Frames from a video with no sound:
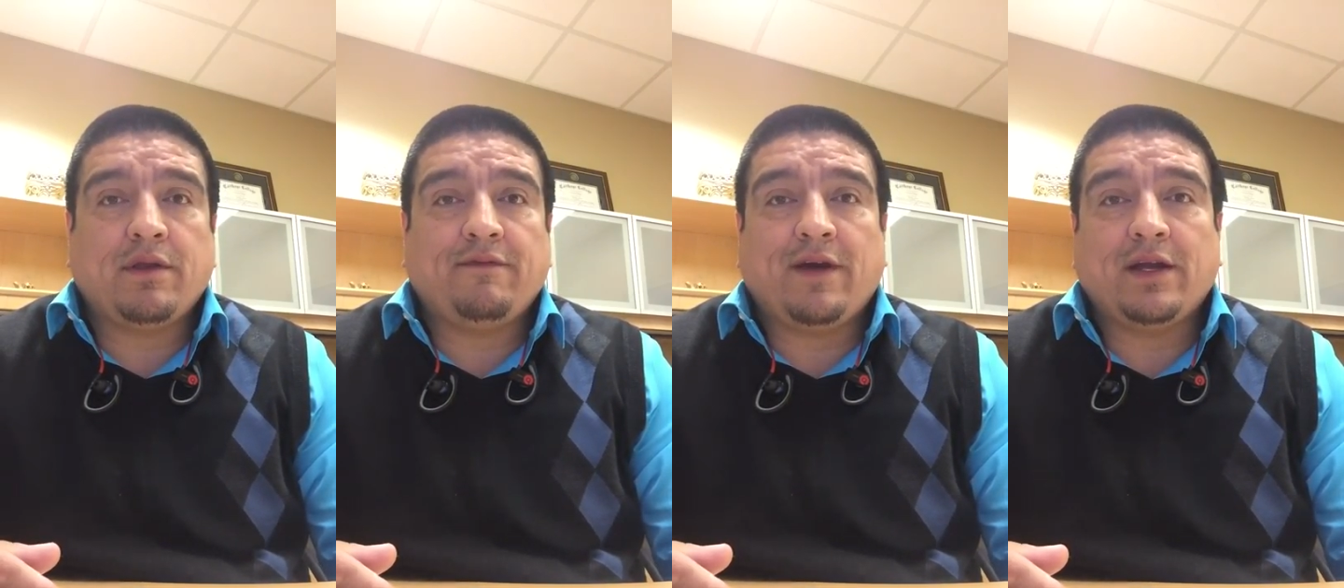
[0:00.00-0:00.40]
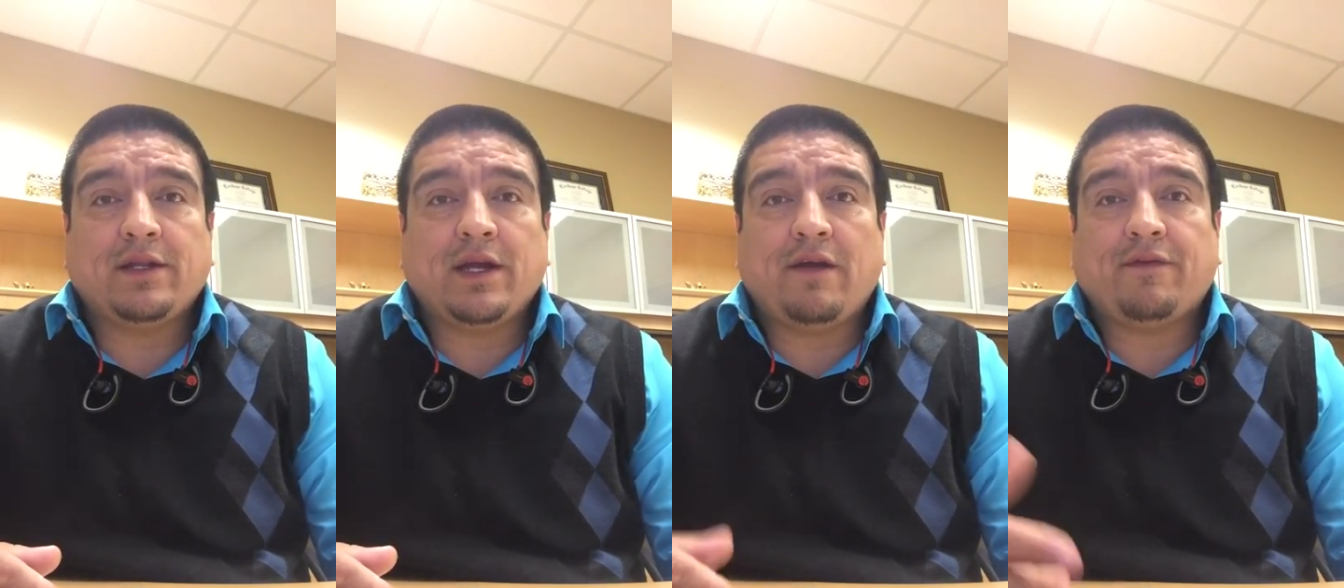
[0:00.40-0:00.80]
And
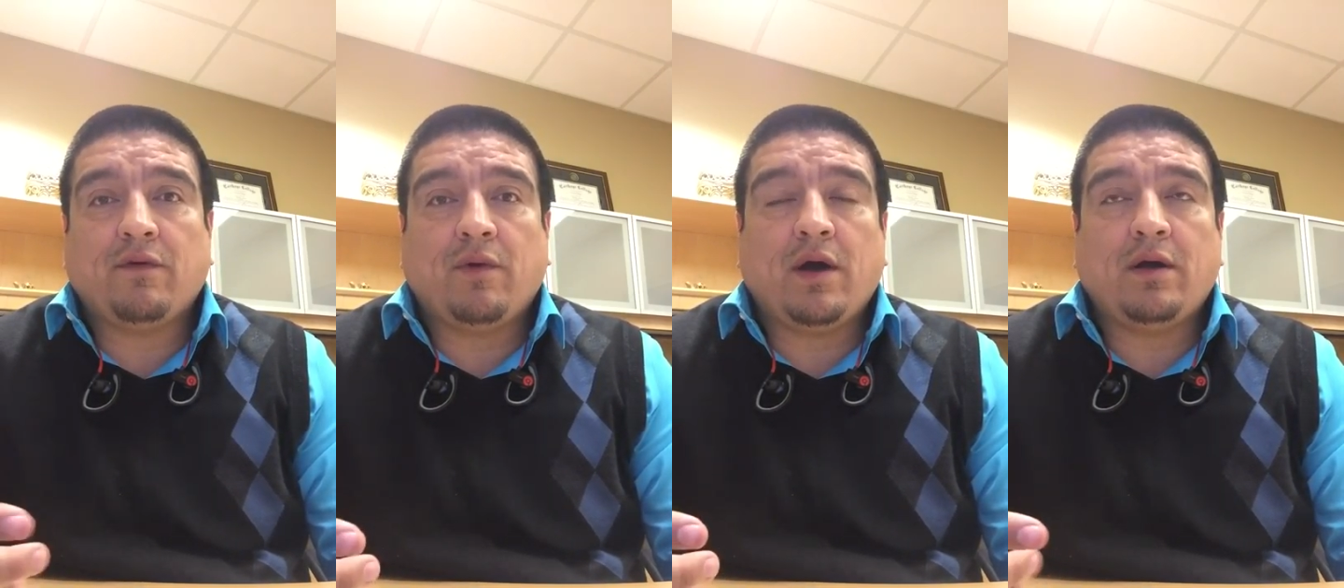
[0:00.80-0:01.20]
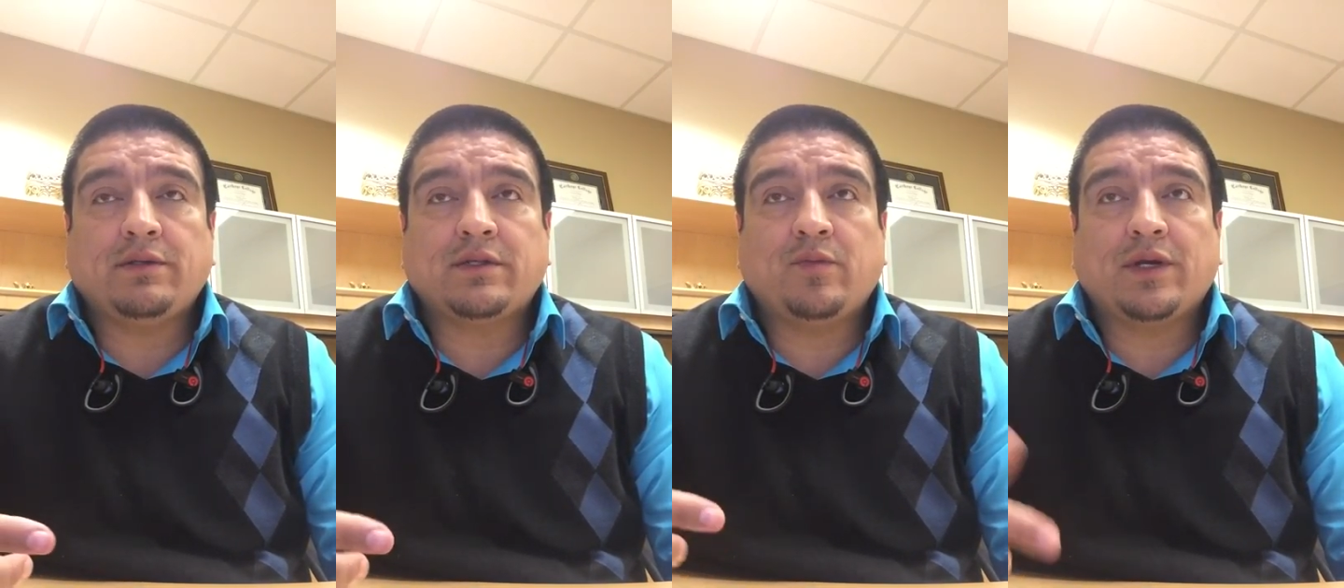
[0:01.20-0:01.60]
finally, after a
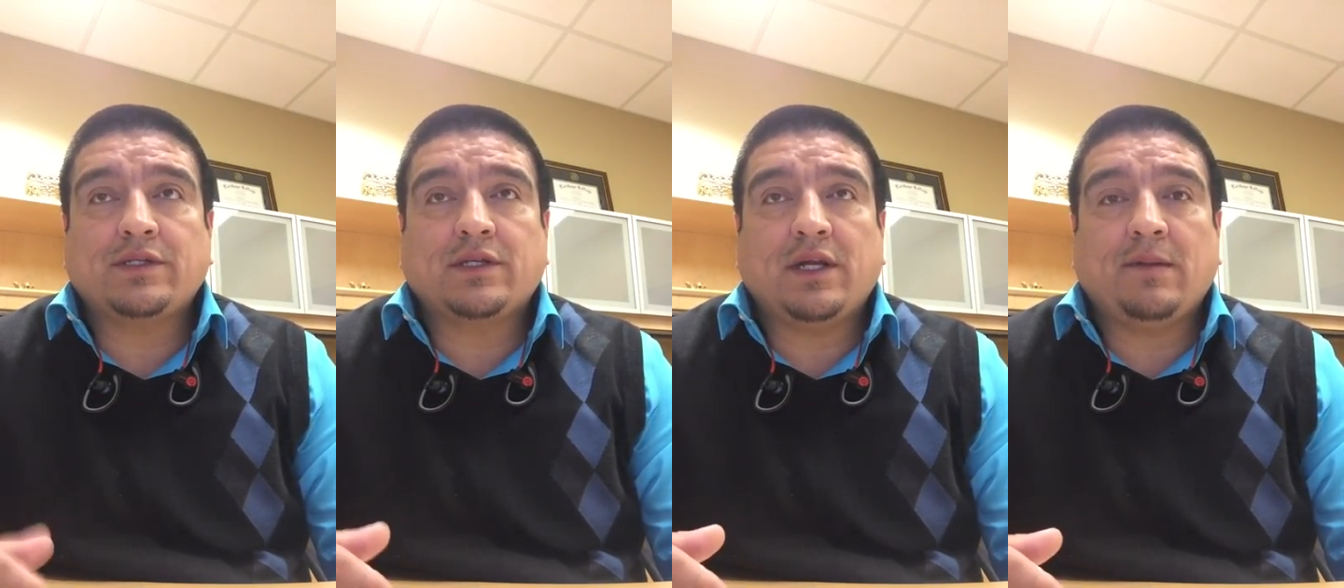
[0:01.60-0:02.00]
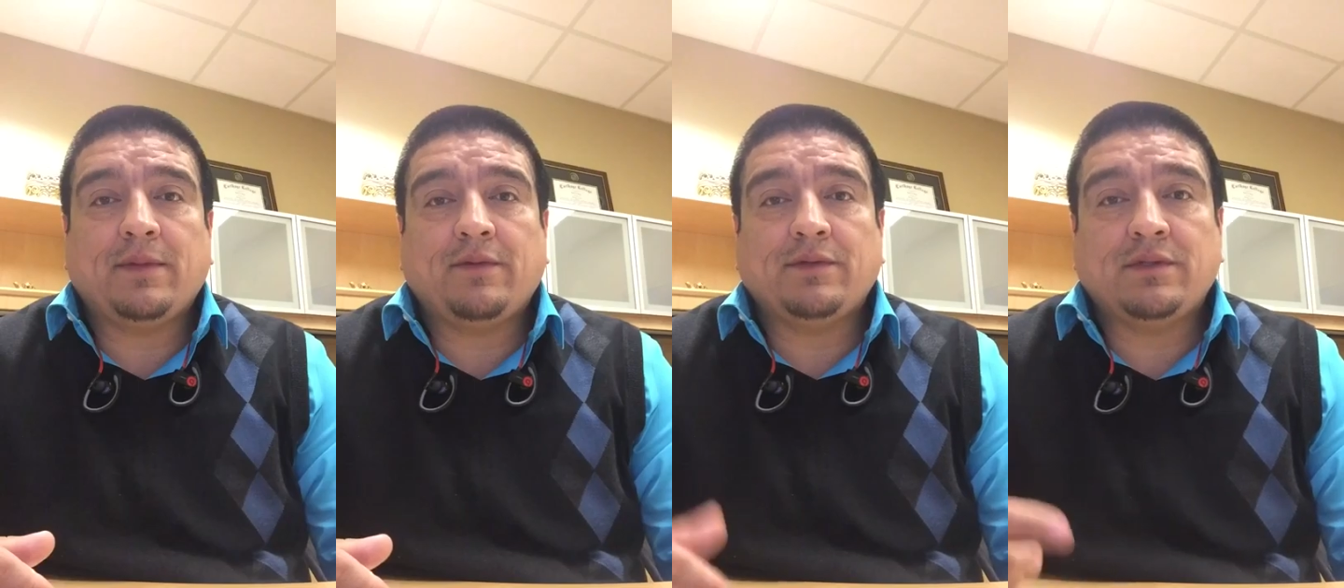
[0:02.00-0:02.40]
while, someone
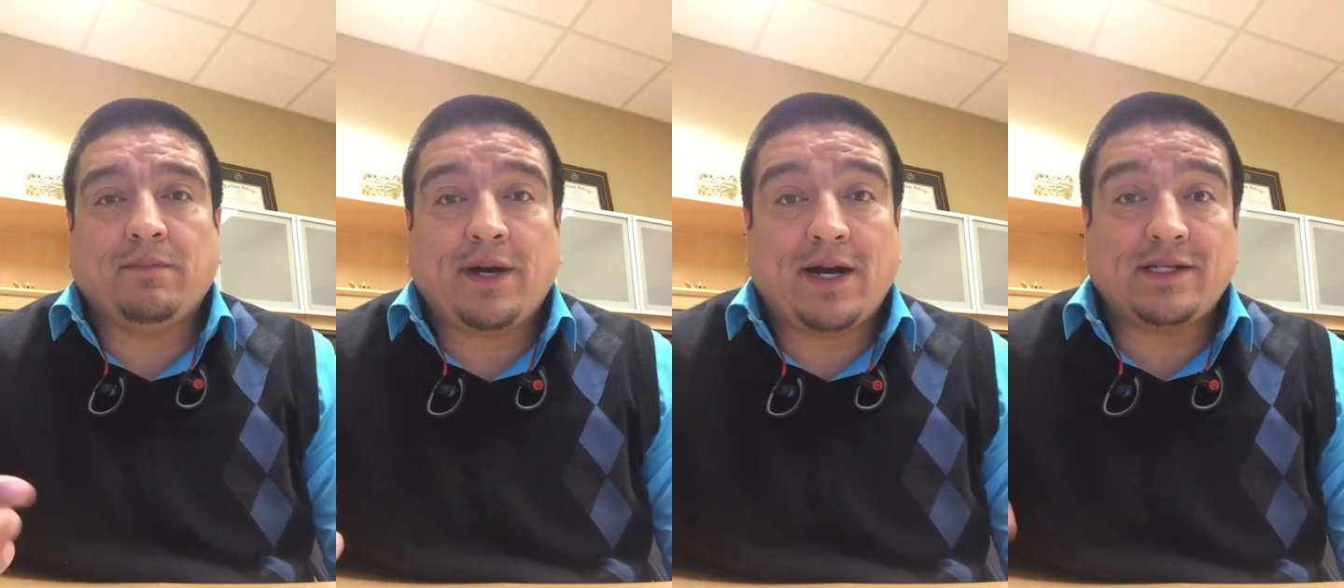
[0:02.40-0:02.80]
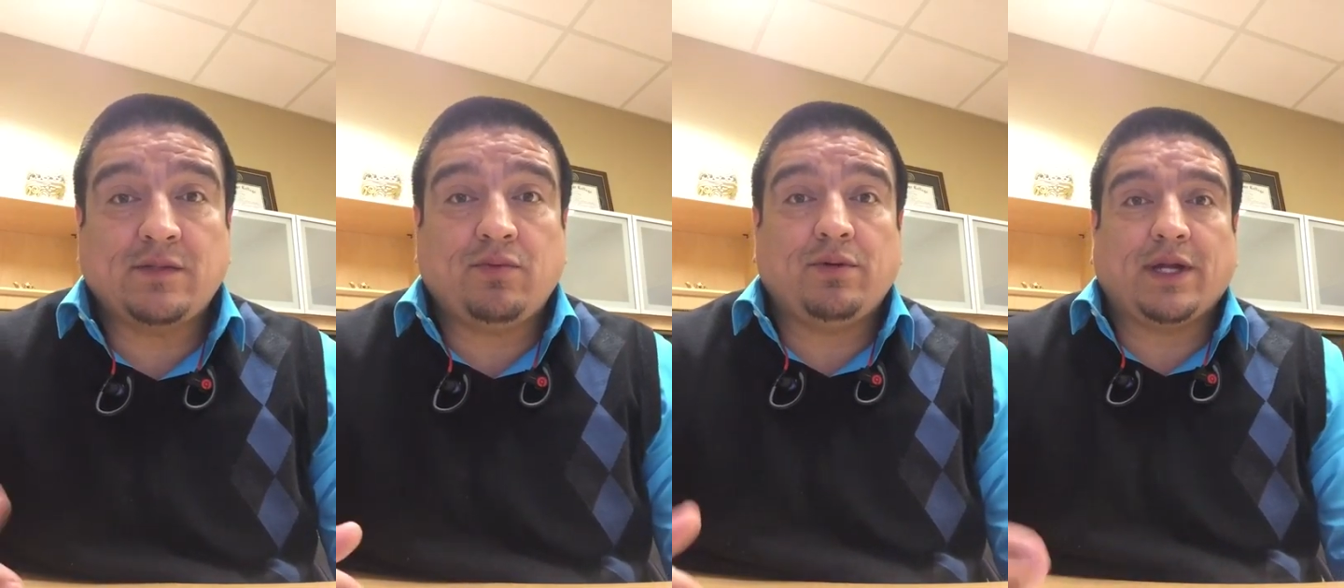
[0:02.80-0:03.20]
exclaimed, it was
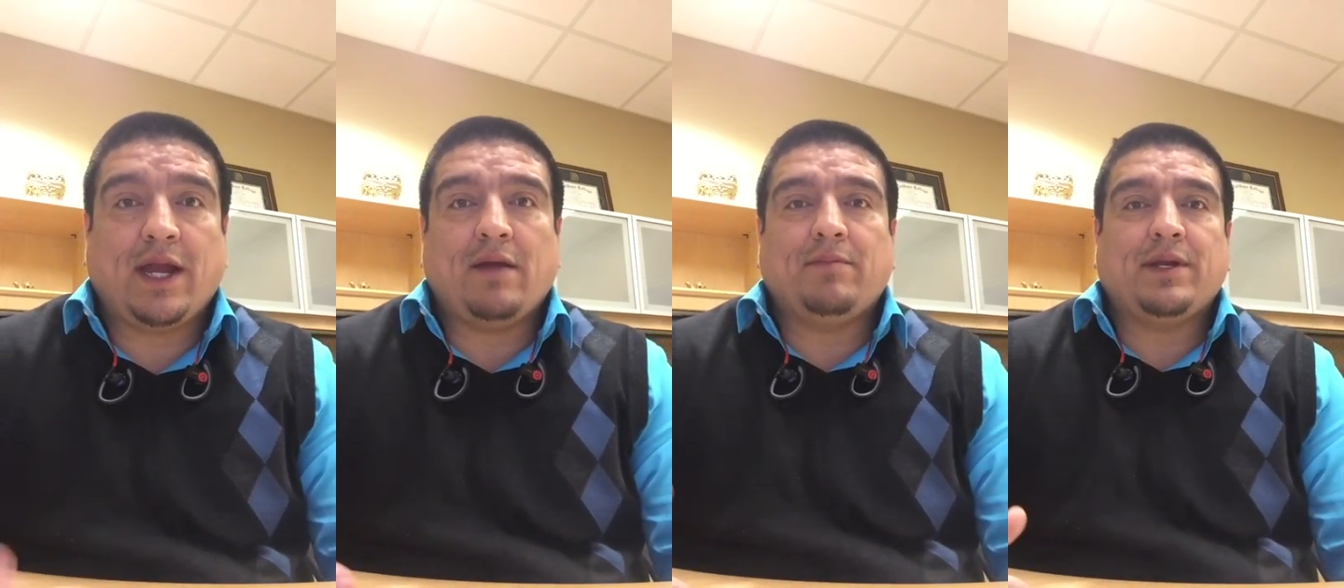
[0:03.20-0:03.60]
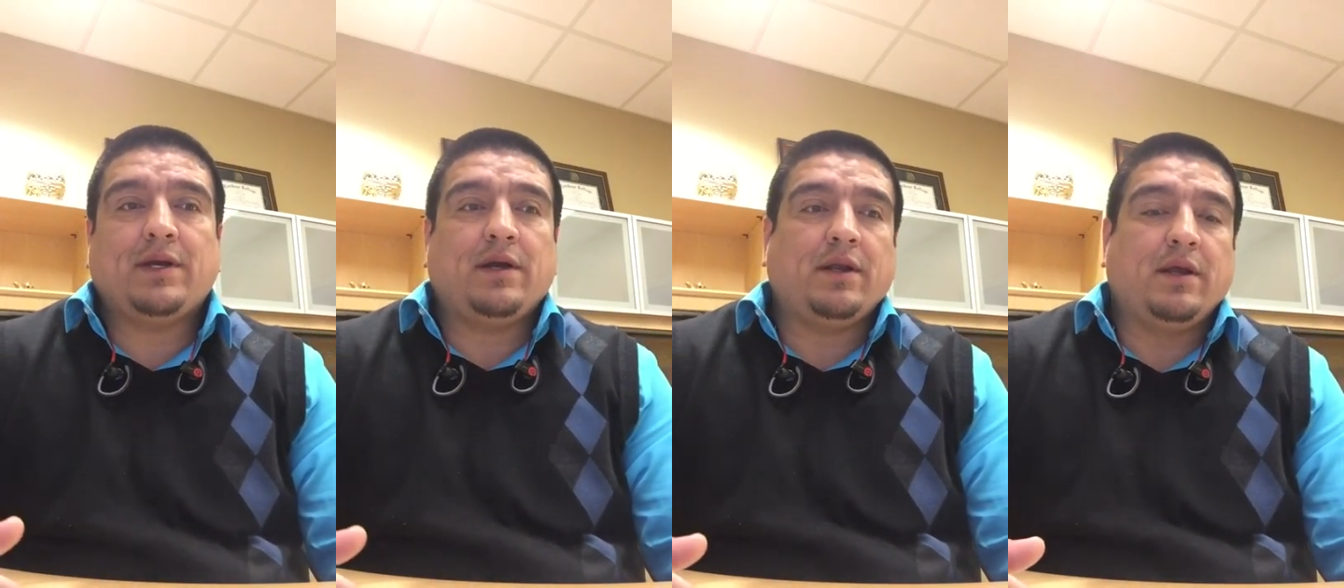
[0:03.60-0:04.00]
impossible. It can't be
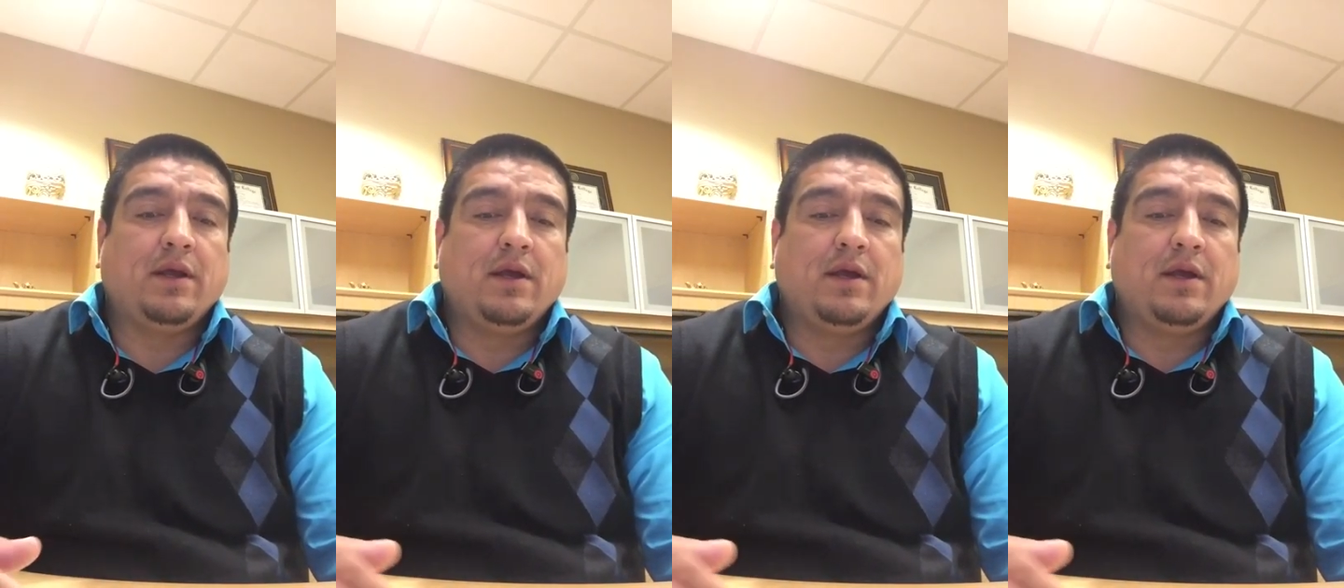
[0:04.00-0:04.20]
done.